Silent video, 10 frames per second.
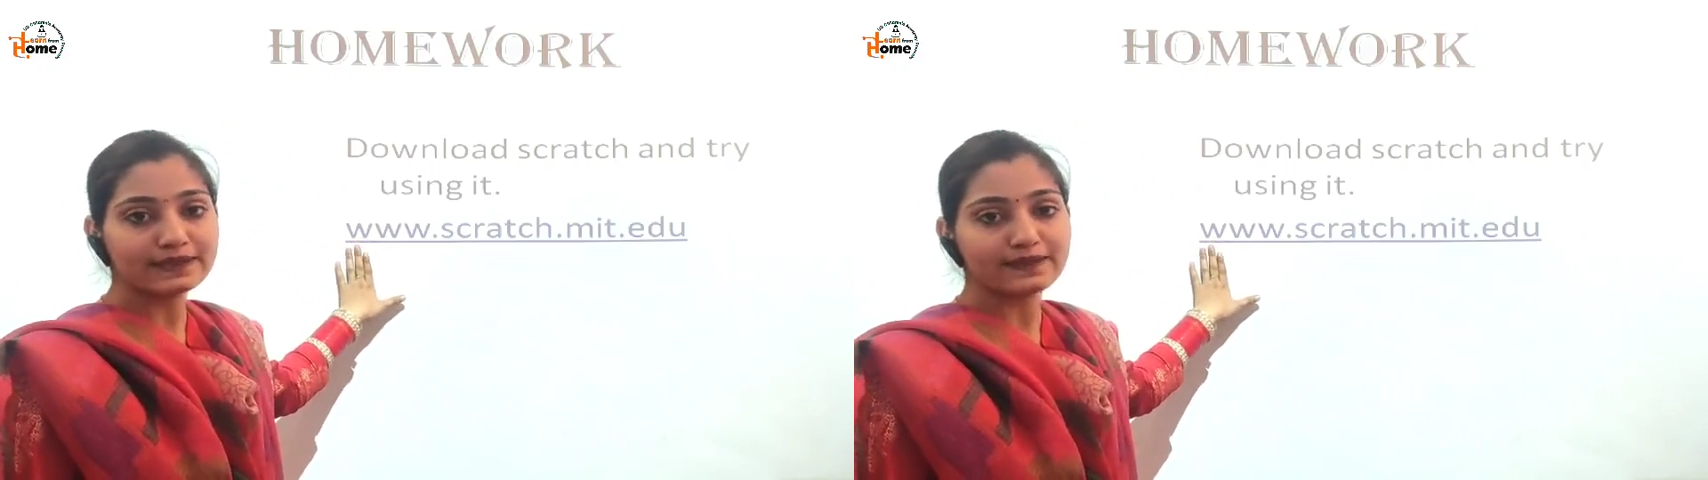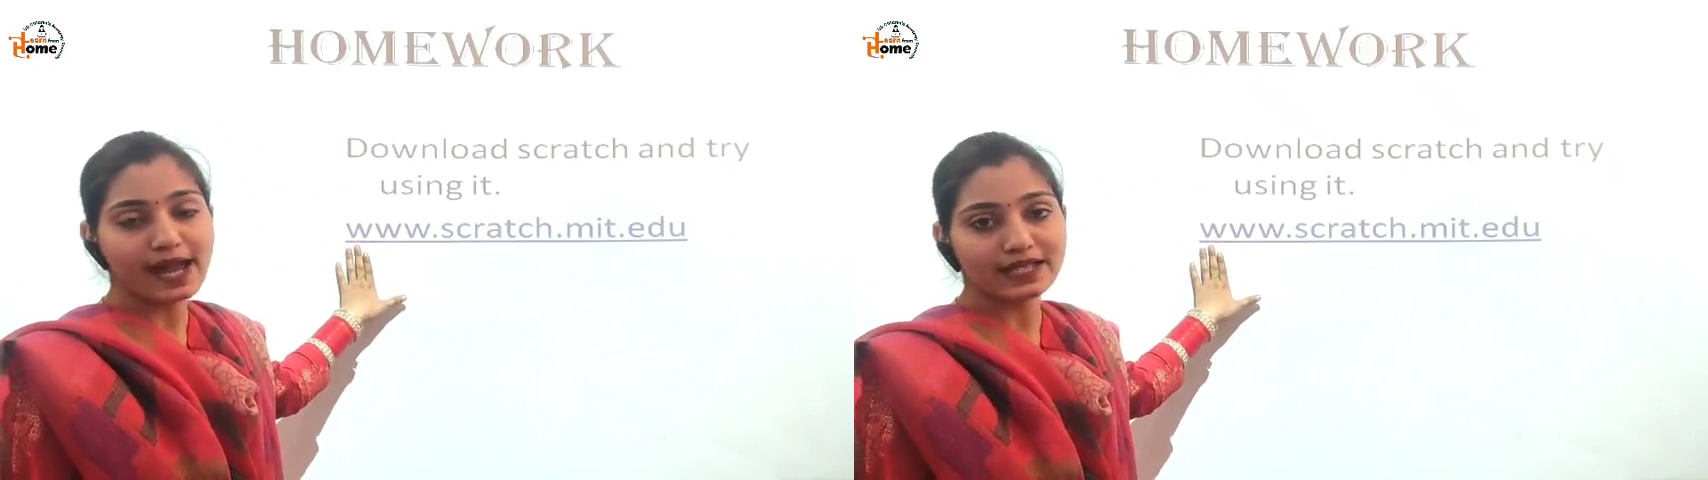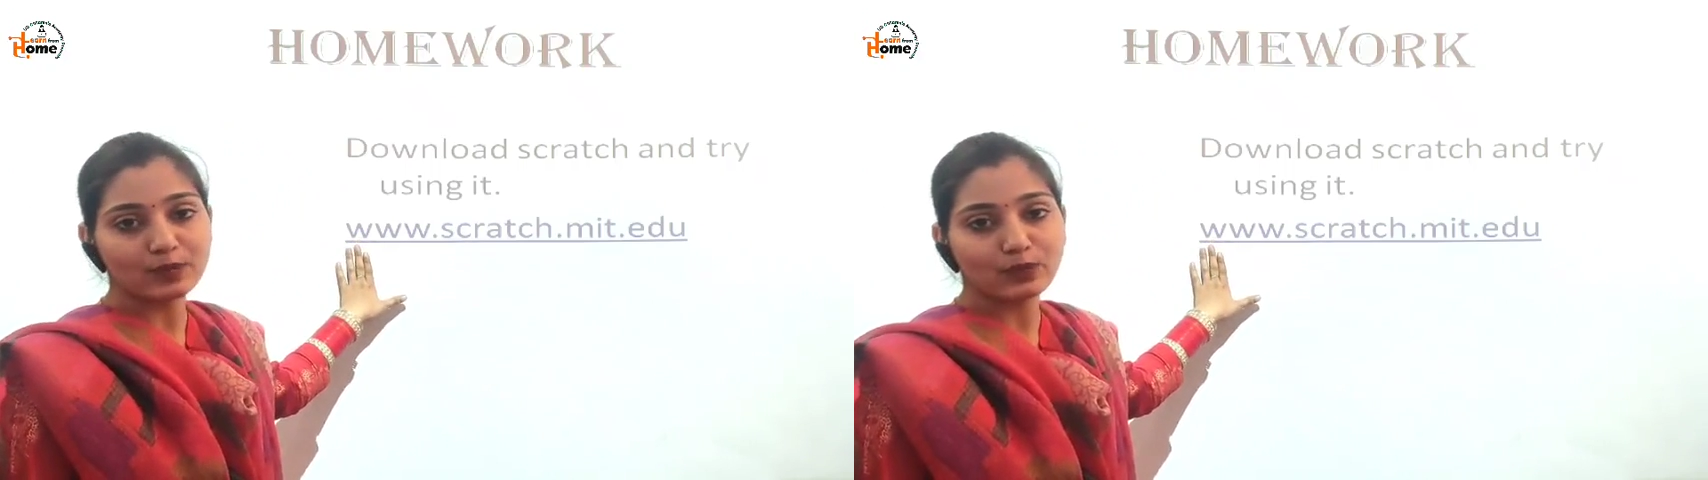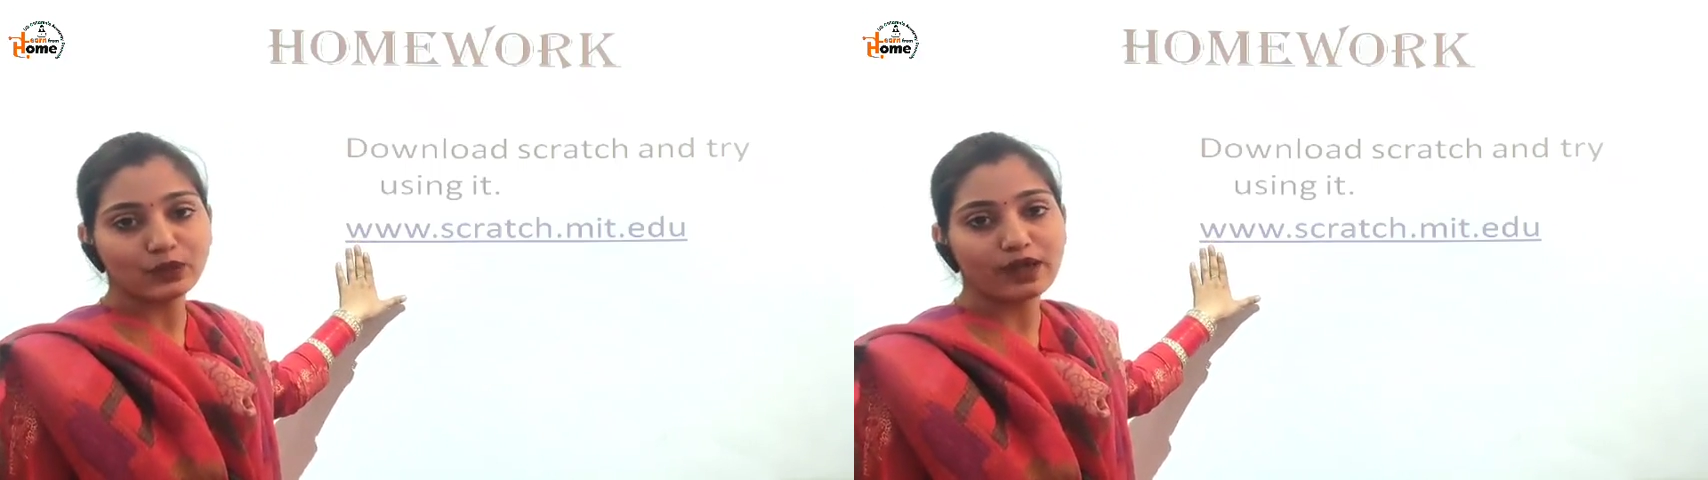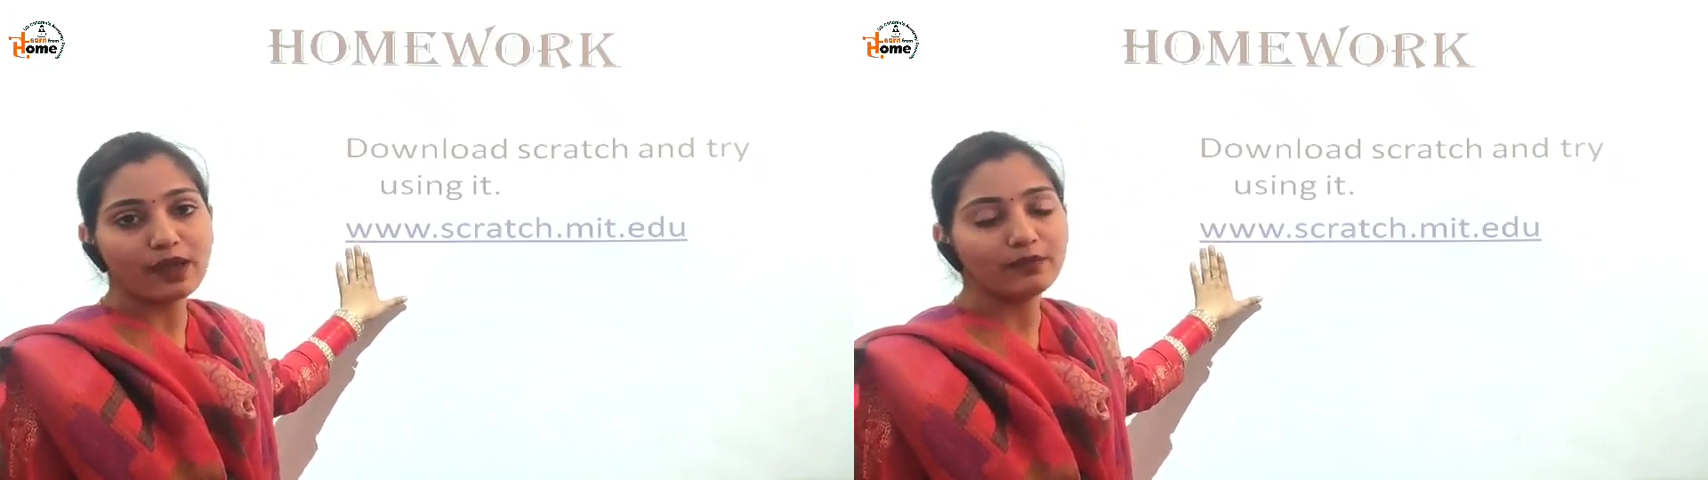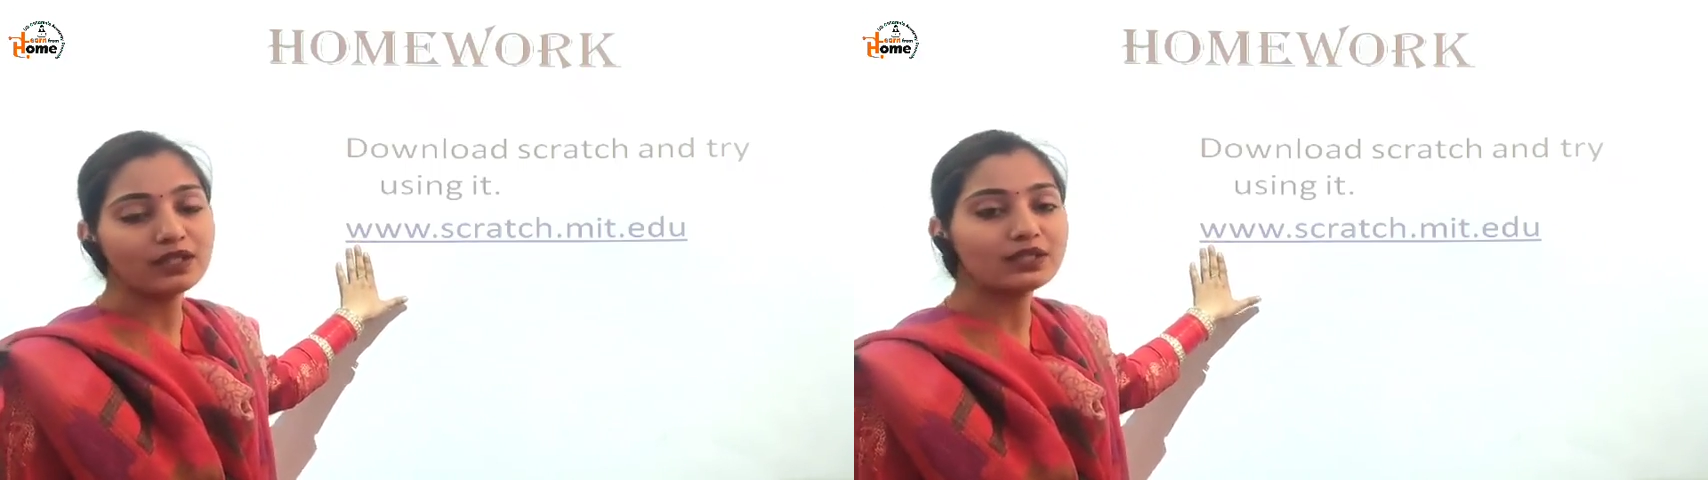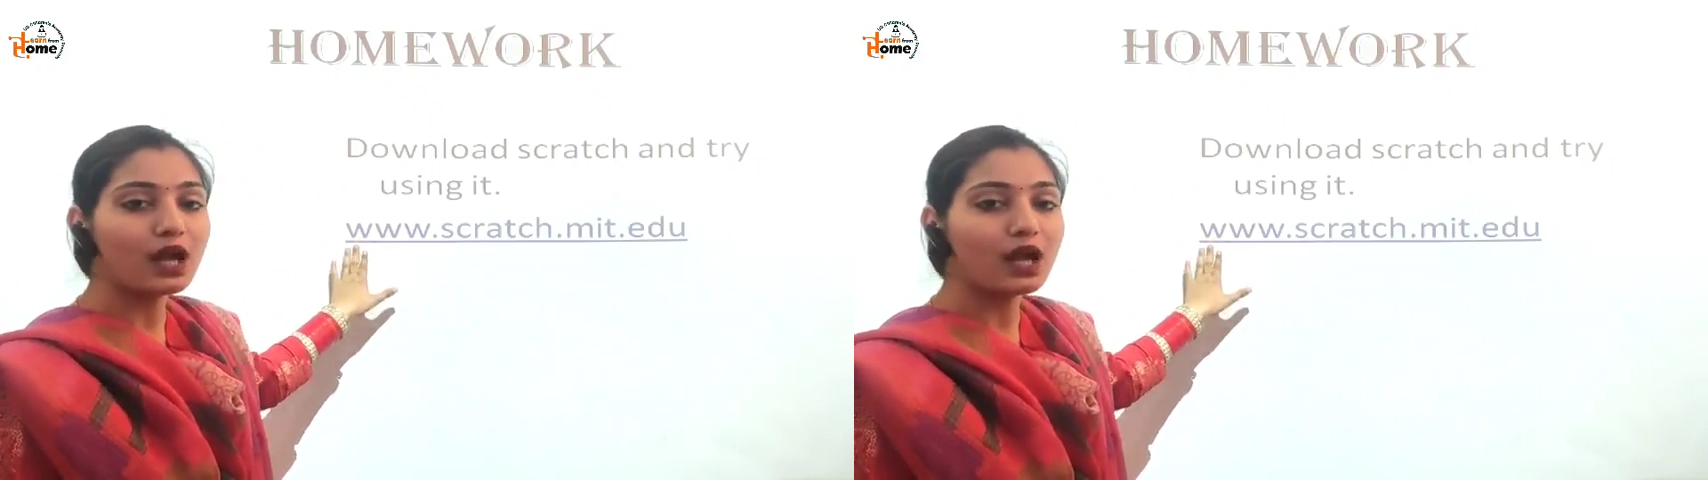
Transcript: Scratch programming.